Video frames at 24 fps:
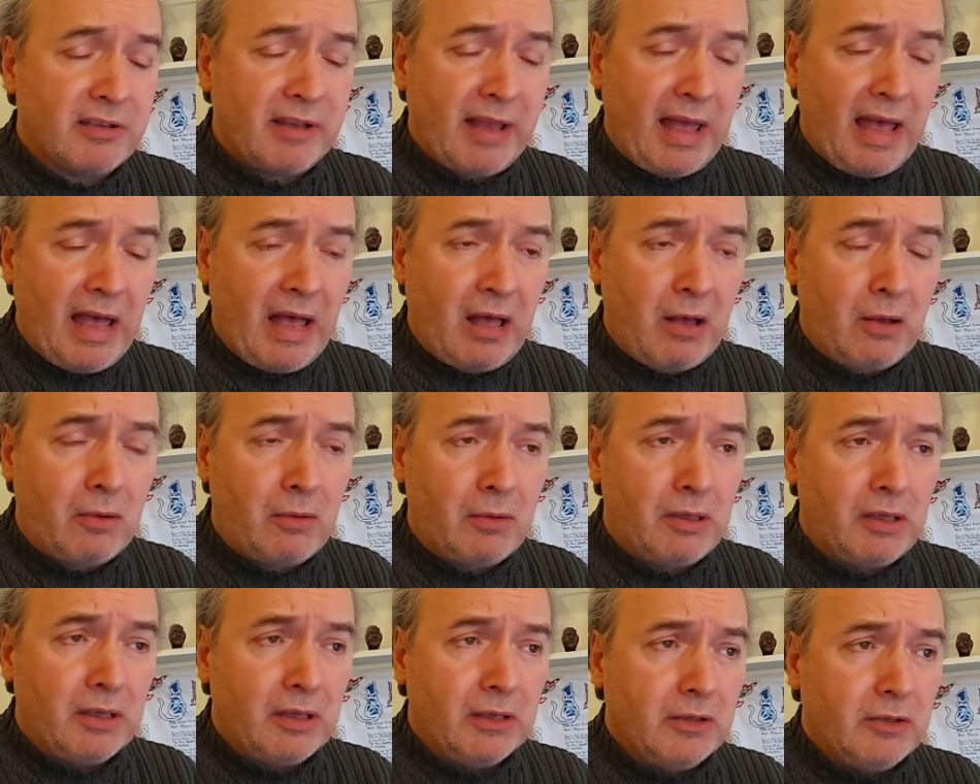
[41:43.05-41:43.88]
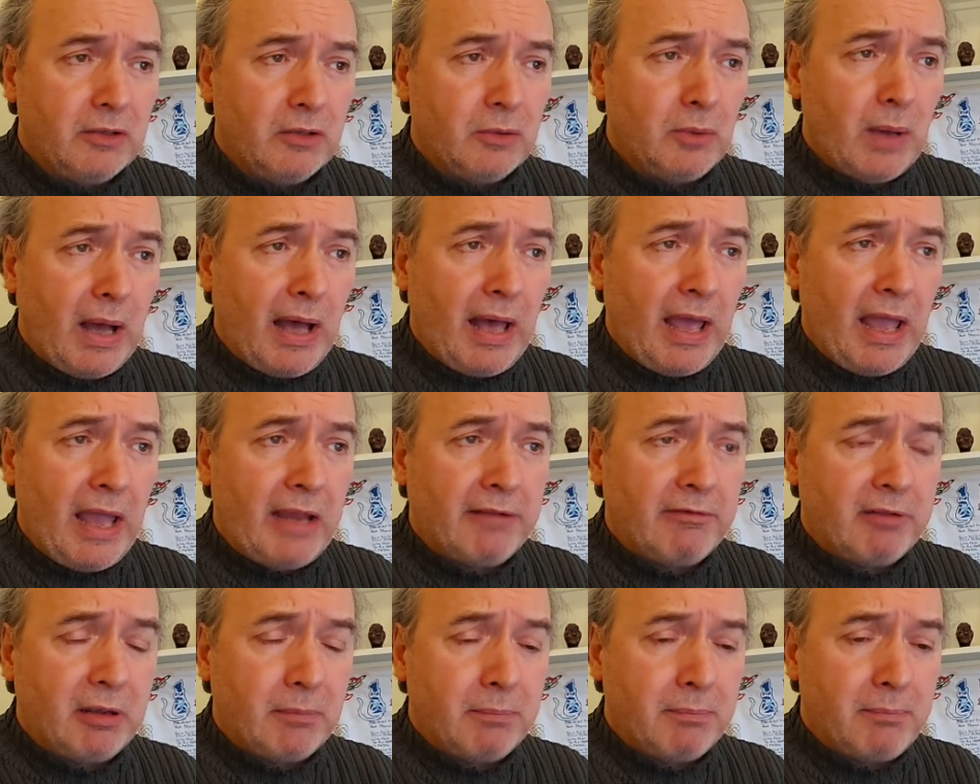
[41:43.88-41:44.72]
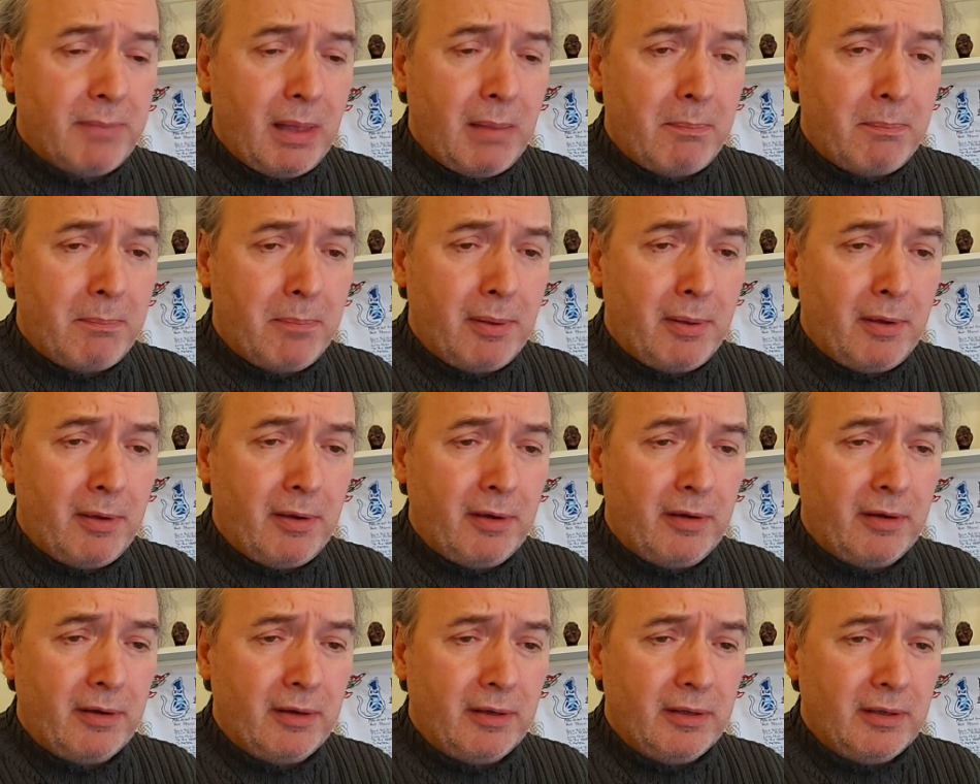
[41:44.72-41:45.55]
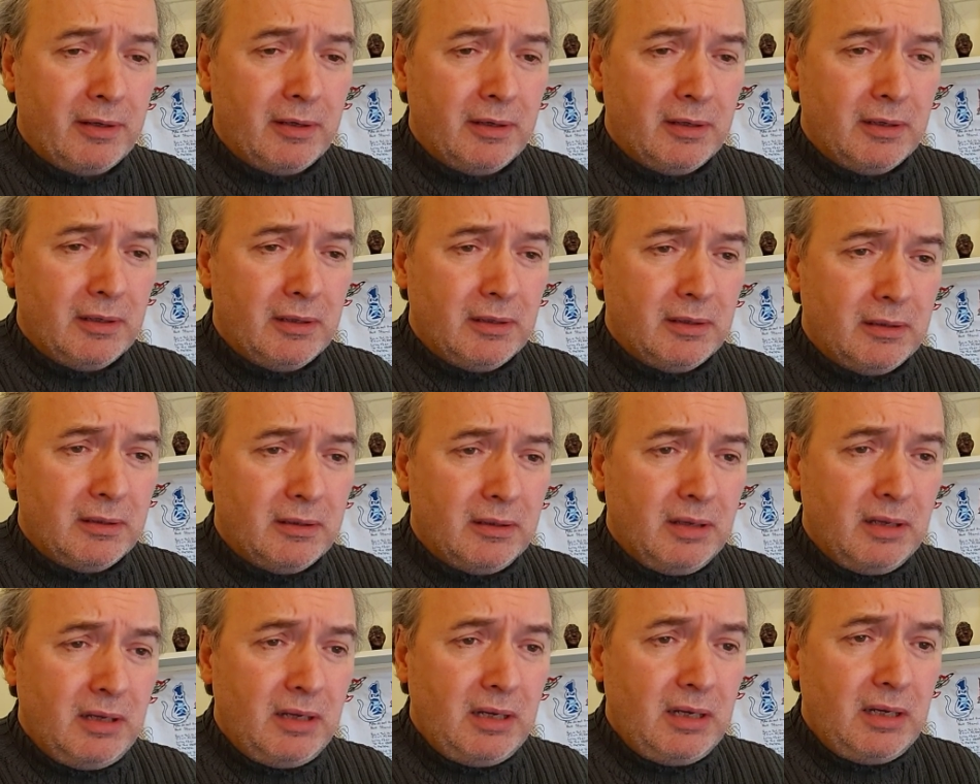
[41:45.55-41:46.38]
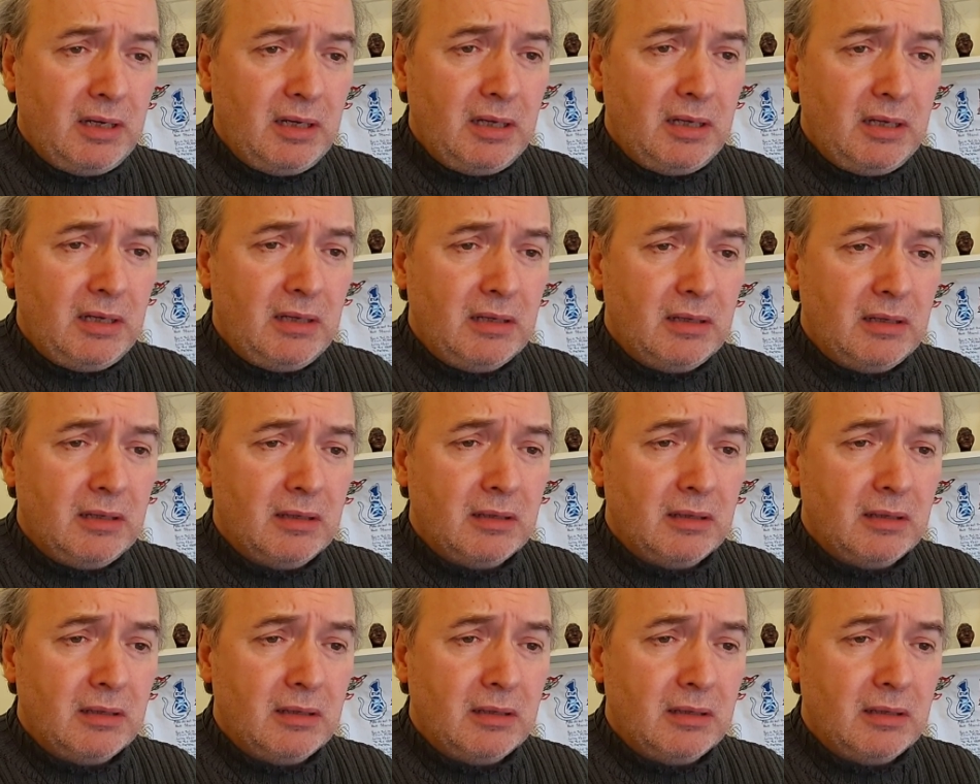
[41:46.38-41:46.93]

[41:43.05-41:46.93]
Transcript: Now do I remember need.